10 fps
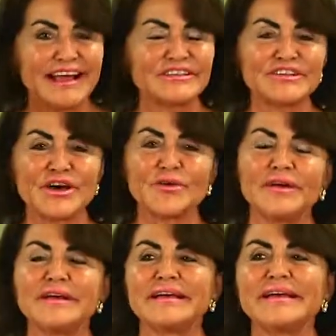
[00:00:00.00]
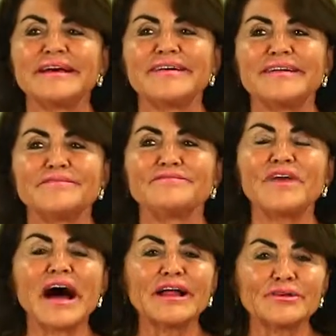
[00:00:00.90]
So
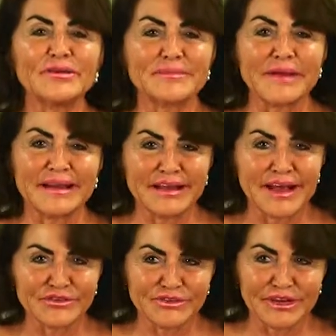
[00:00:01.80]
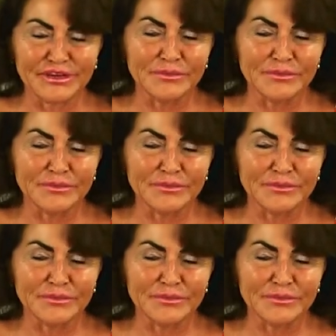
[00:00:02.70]
following mitochondria,